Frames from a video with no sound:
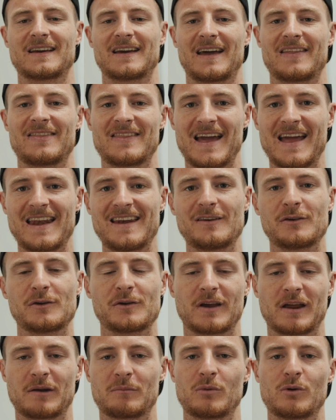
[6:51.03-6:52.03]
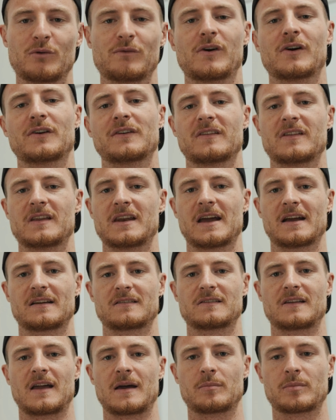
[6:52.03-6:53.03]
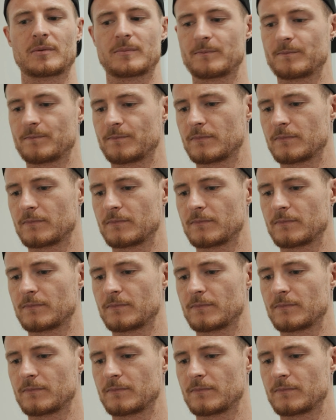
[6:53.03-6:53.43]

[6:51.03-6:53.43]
And then you can move on to the next step.